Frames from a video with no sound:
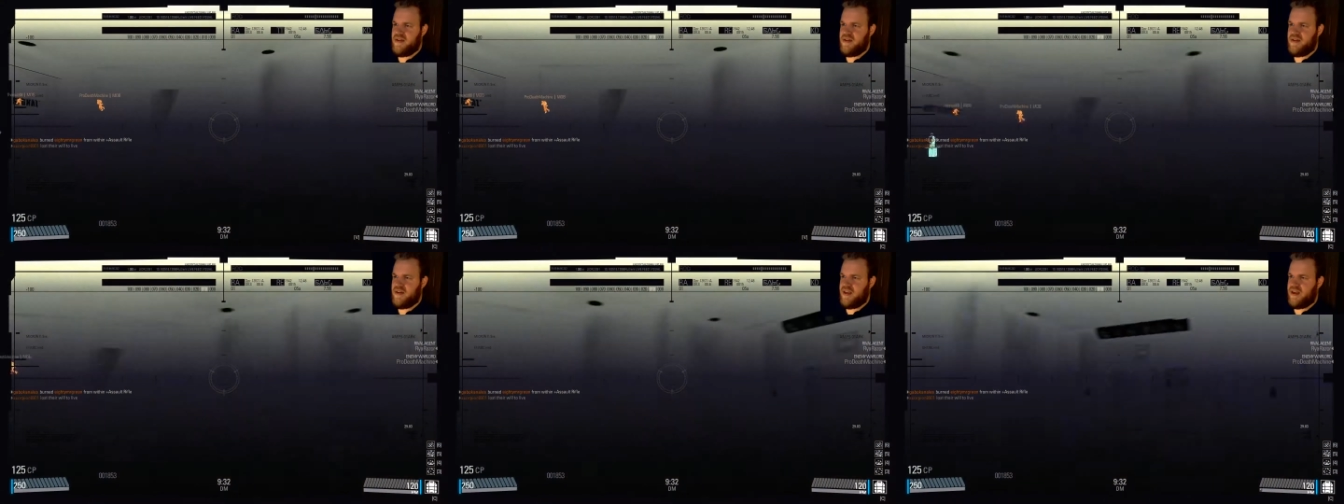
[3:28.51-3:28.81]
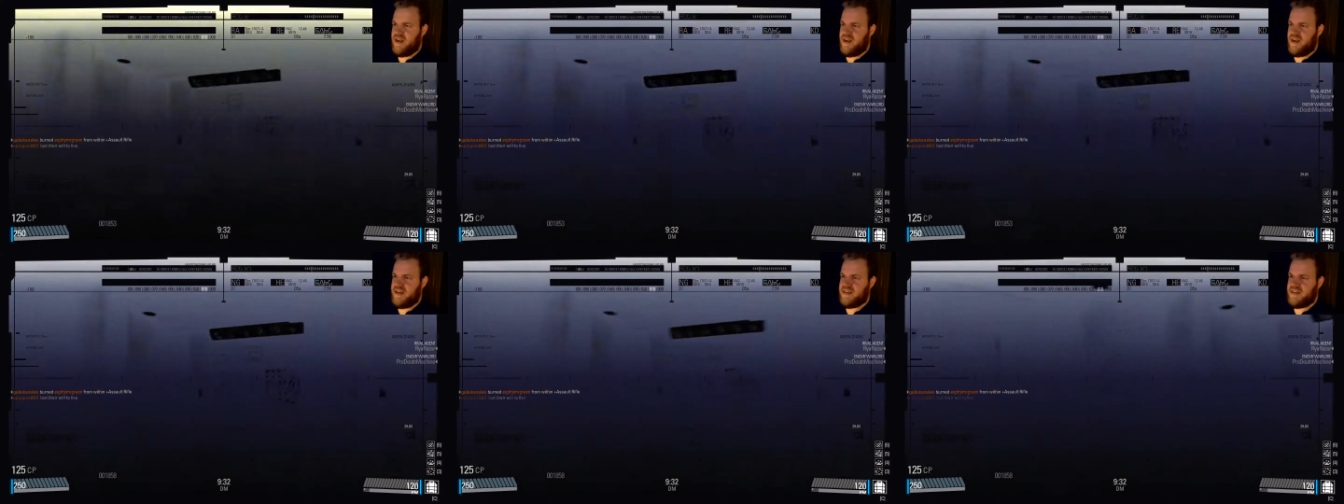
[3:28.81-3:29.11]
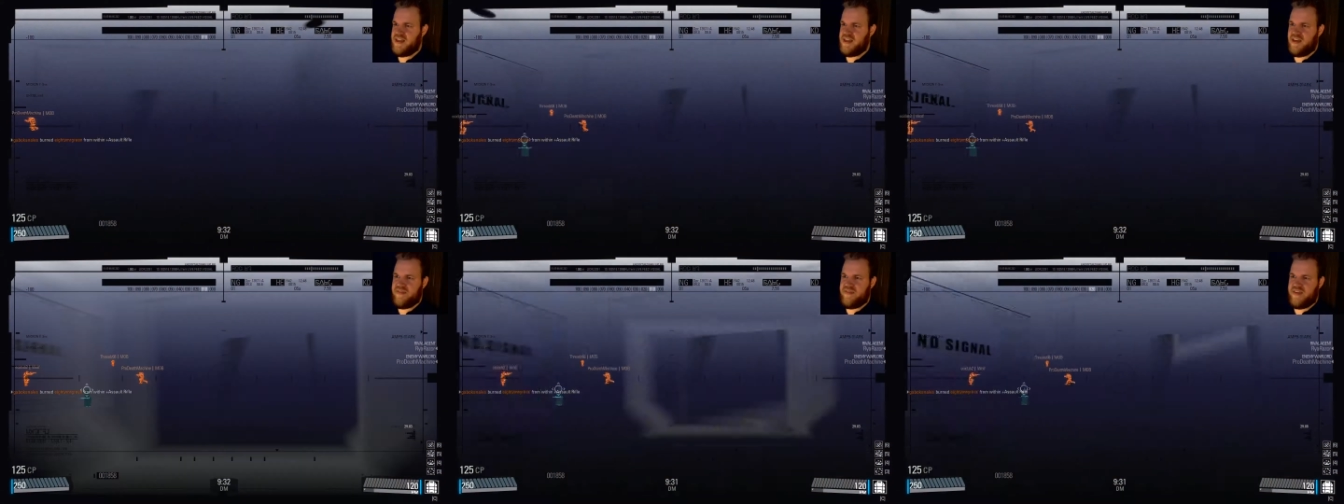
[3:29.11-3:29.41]
Oh yeah, he's
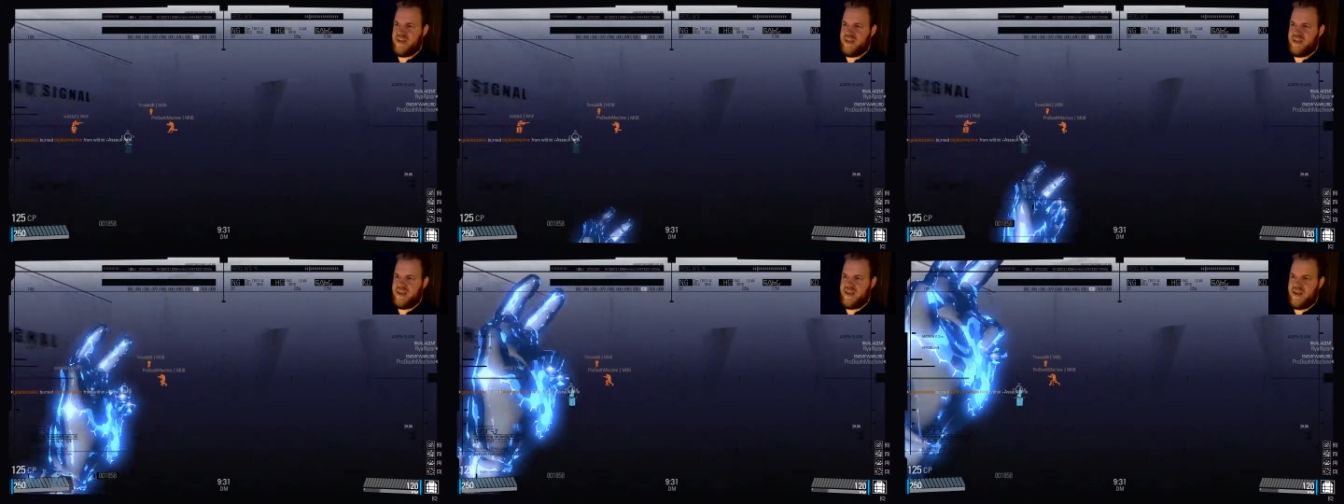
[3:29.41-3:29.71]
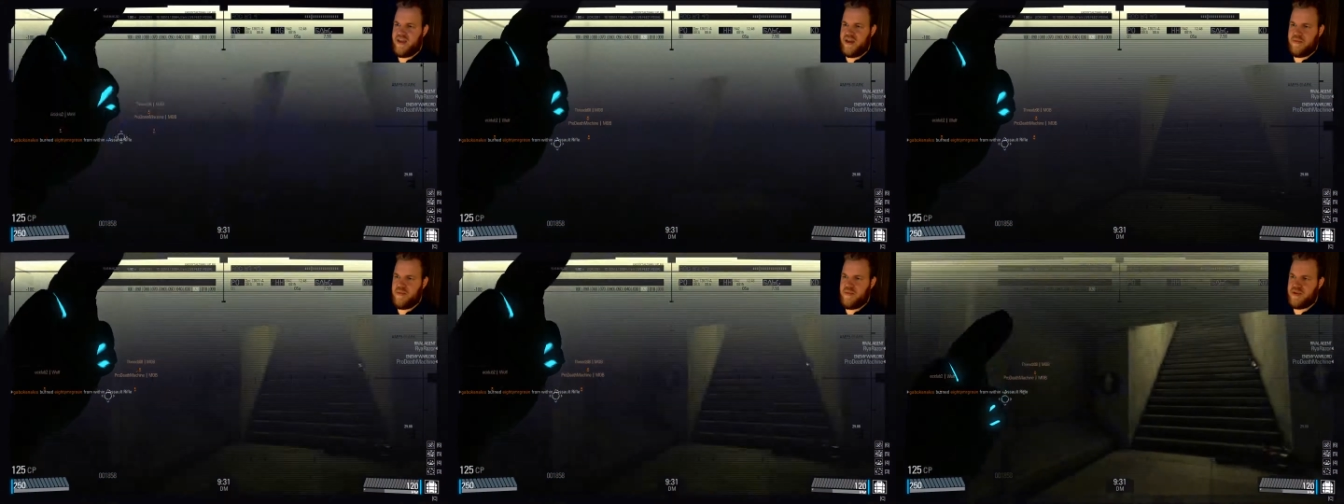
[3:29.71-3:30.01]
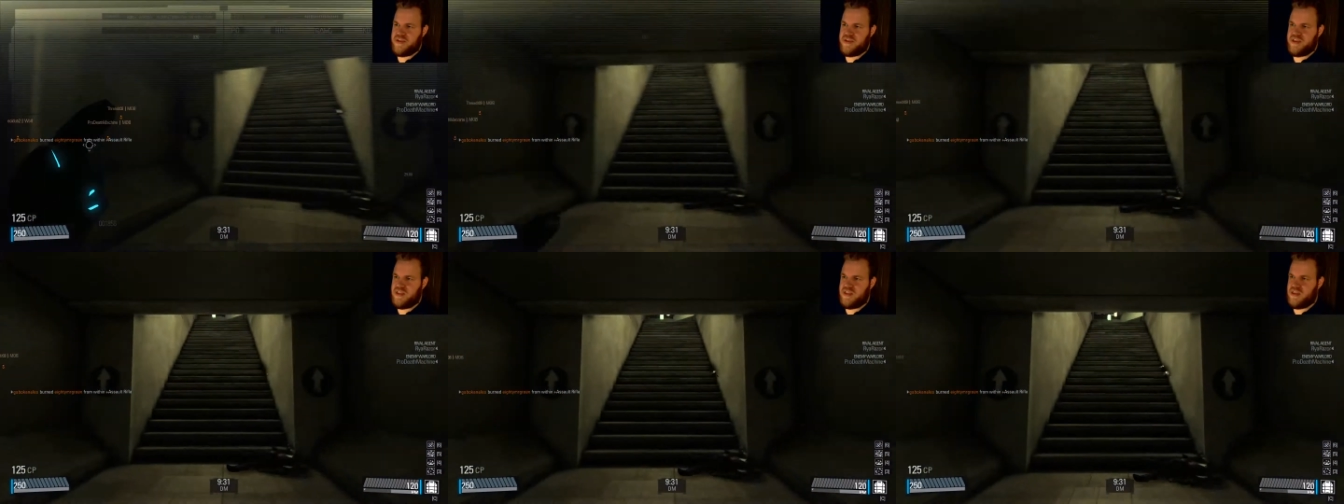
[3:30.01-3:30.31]
definitely got a
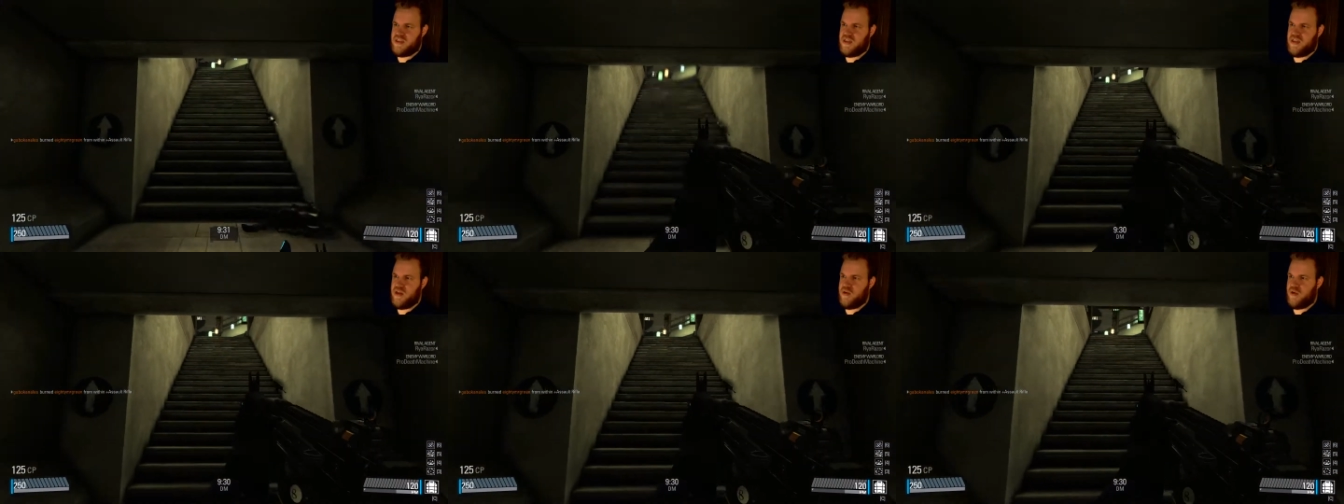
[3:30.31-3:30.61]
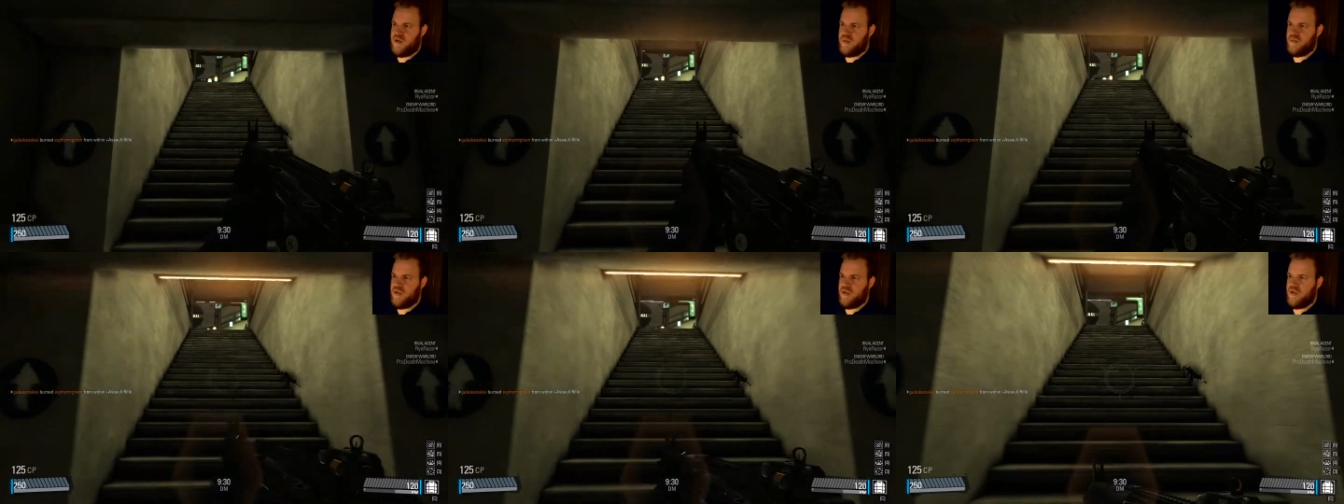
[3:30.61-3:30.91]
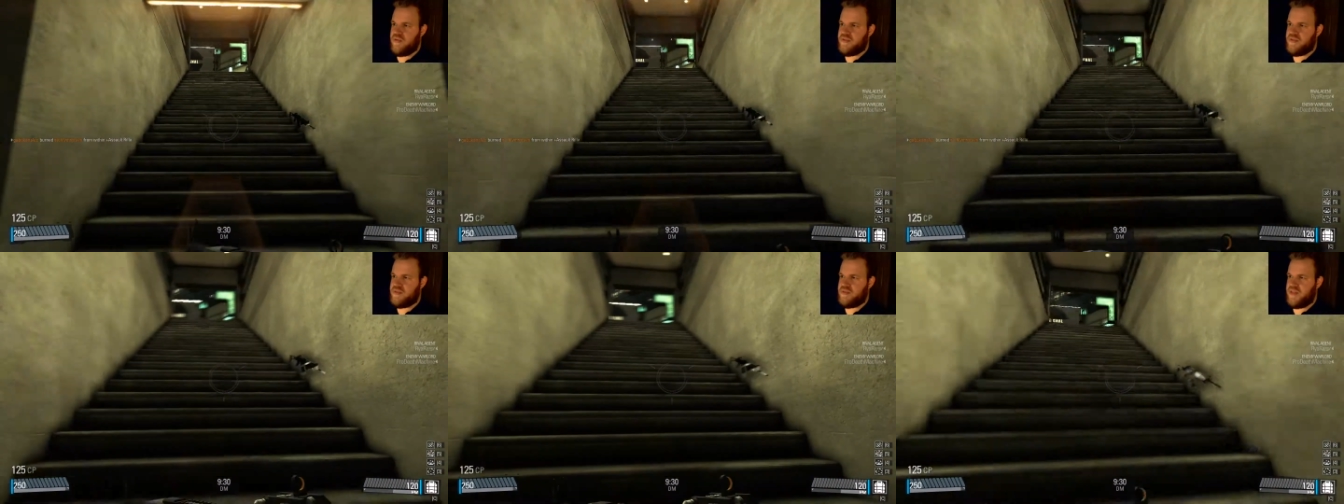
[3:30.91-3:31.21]
much slower
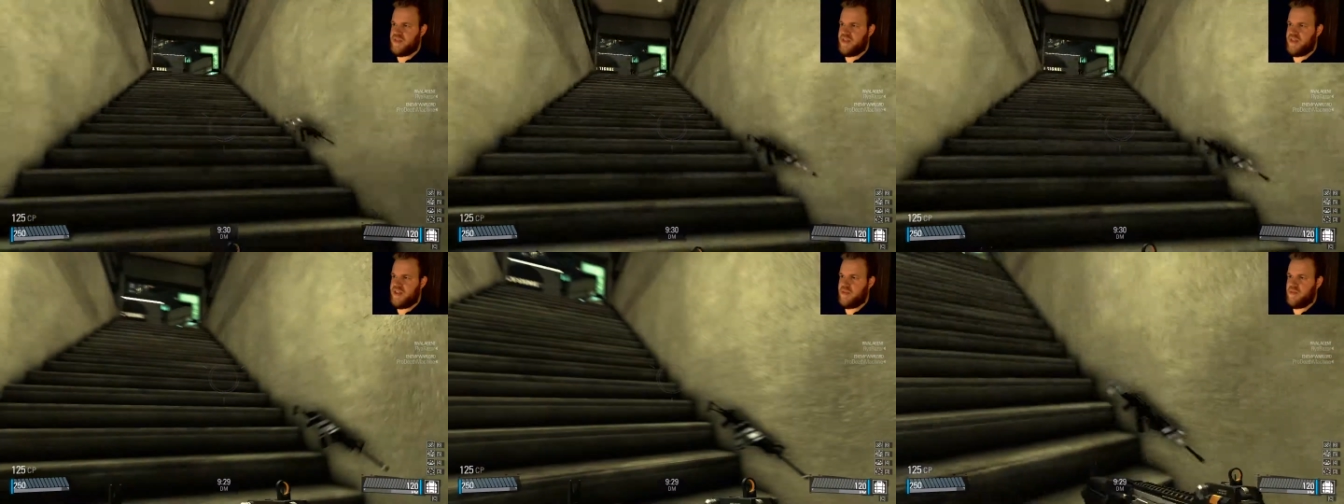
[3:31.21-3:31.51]
move speed.